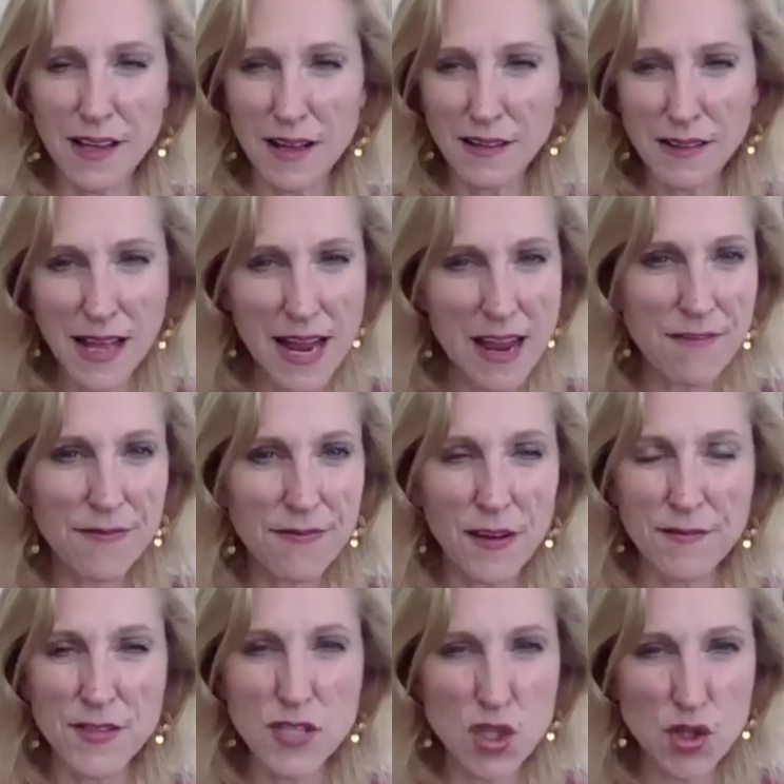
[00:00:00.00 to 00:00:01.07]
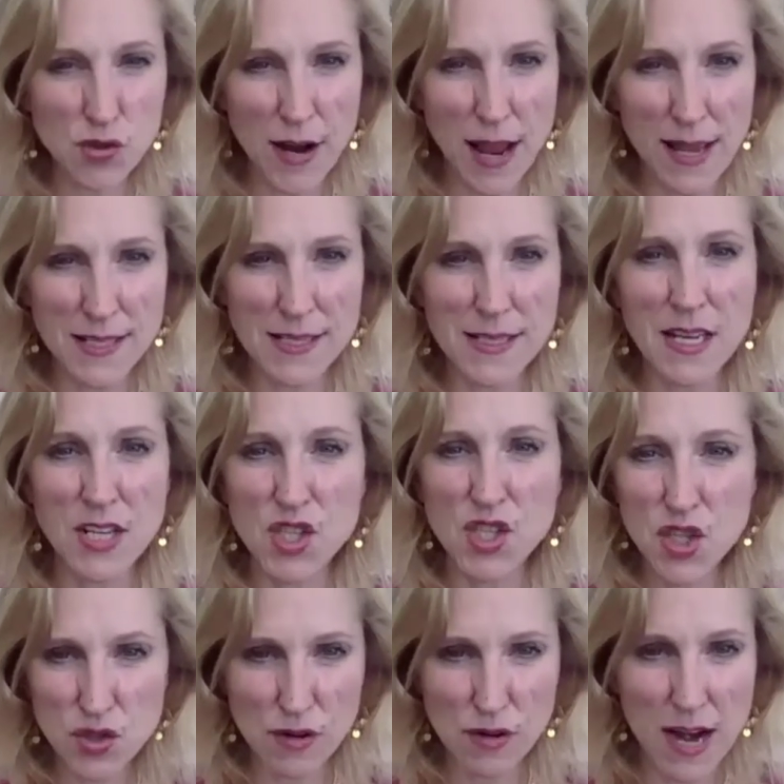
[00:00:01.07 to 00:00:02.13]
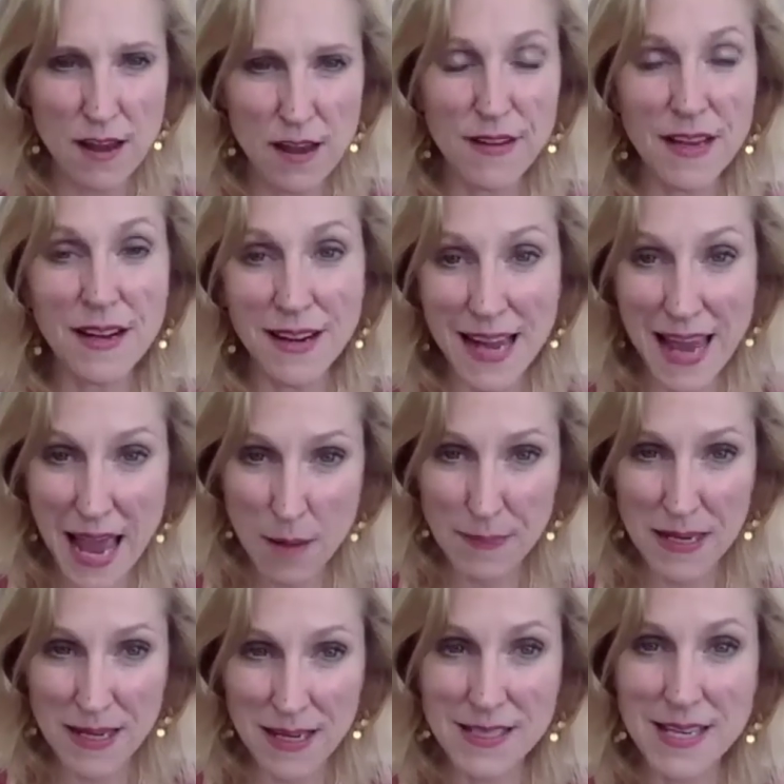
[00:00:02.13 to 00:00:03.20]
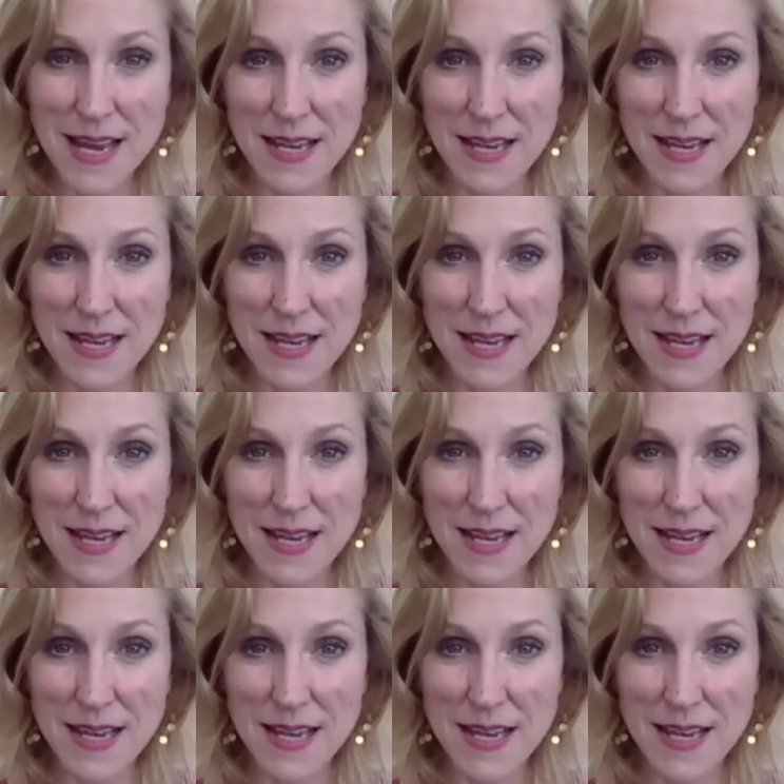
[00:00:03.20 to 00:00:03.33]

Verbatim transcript: a life of stress and strife and unhappiness